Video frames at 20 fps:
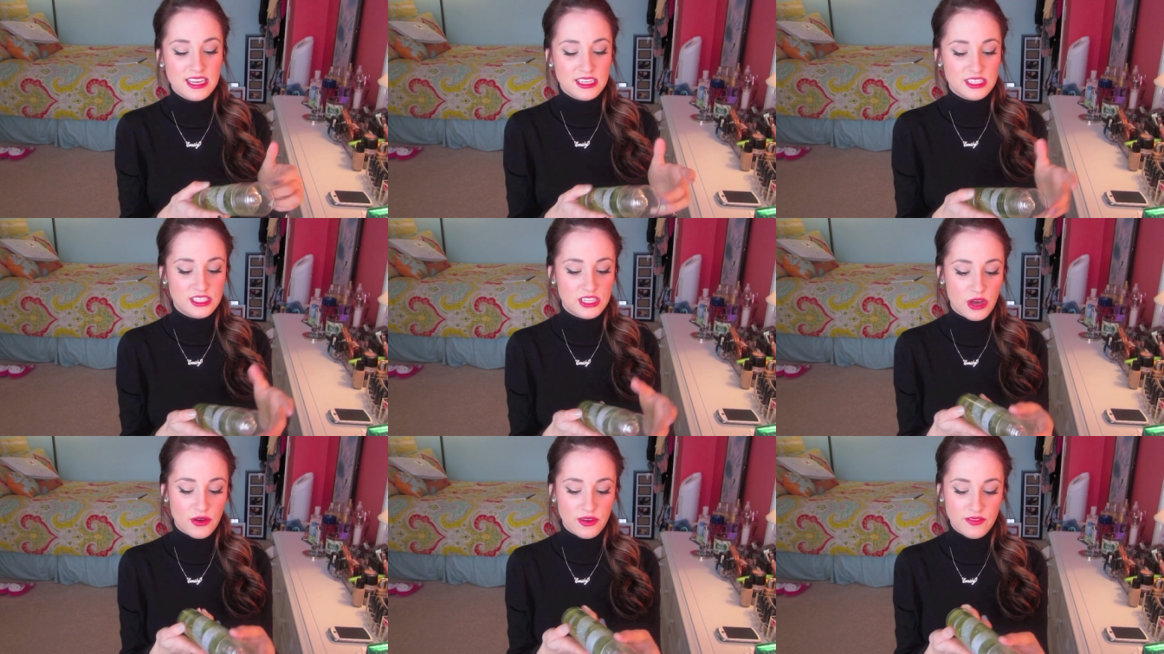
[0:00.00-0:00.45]

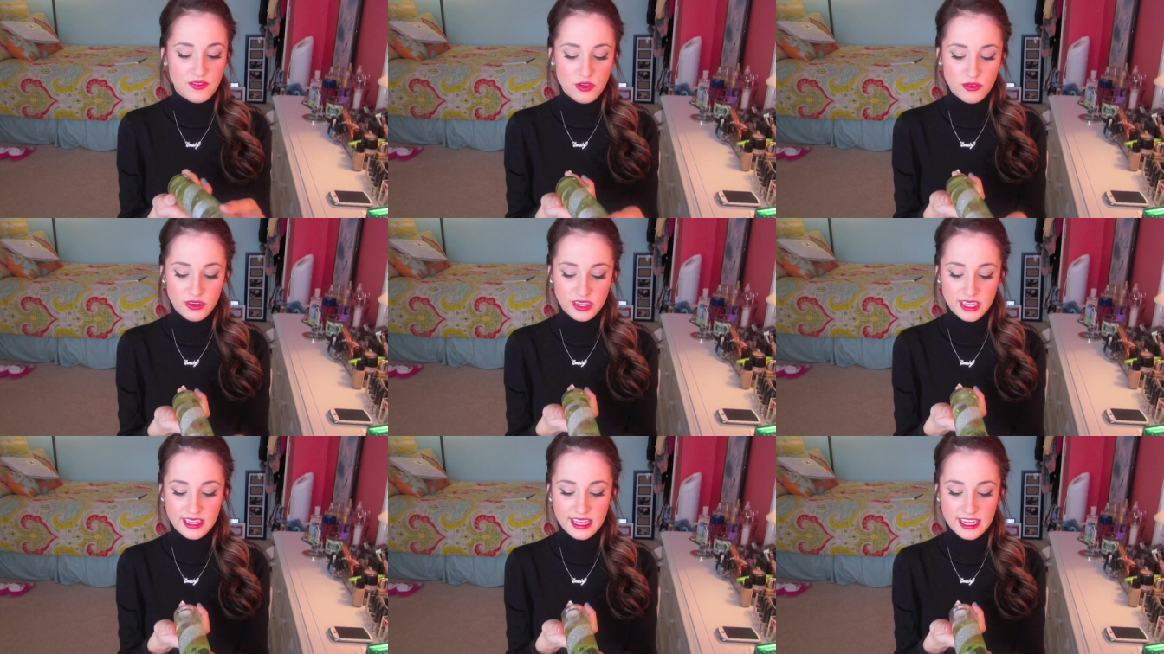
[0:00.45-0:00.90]
so if
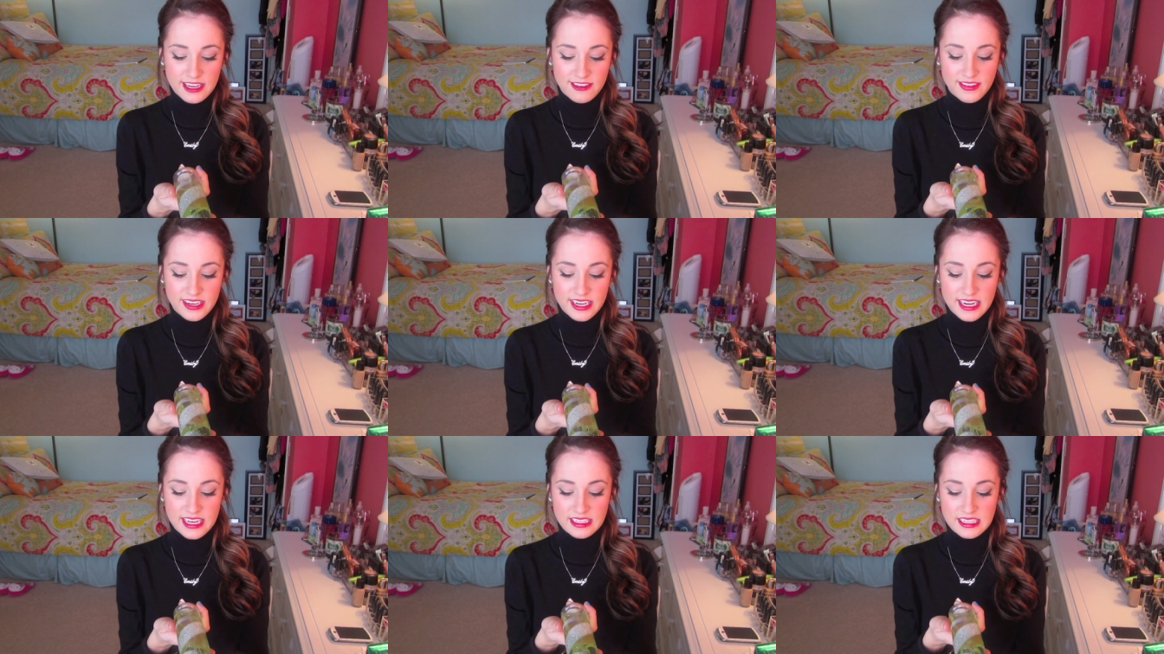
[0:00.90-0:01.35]
you really like
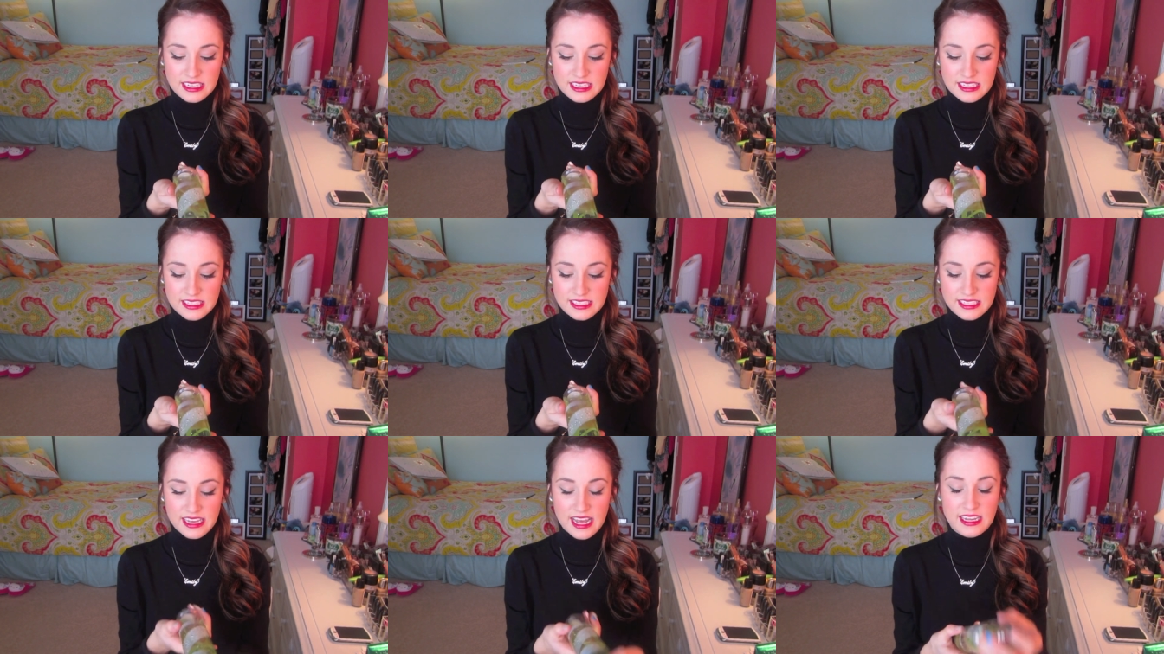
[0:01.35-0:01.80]

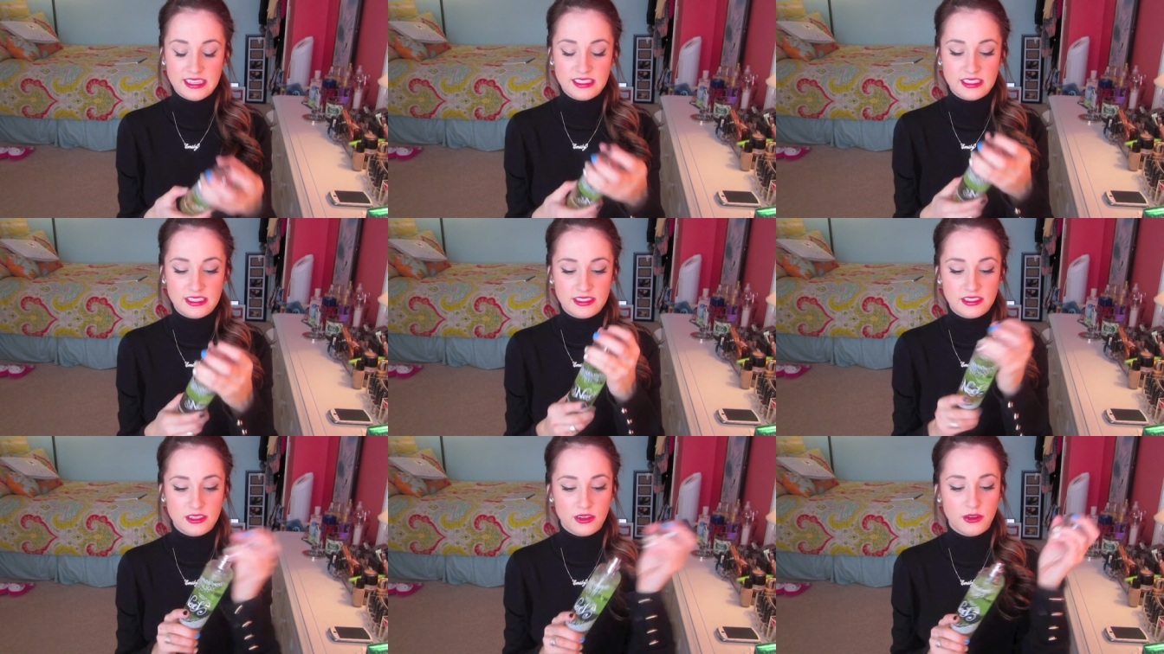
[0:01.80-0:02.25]
vanilla
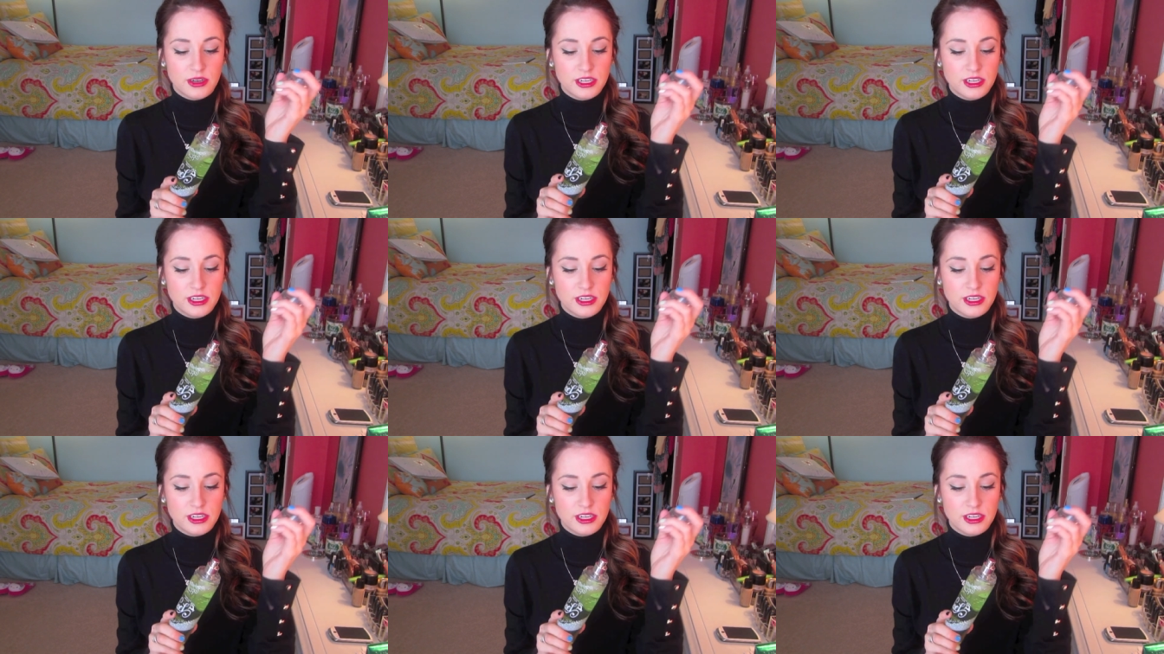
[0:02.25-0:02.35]
scents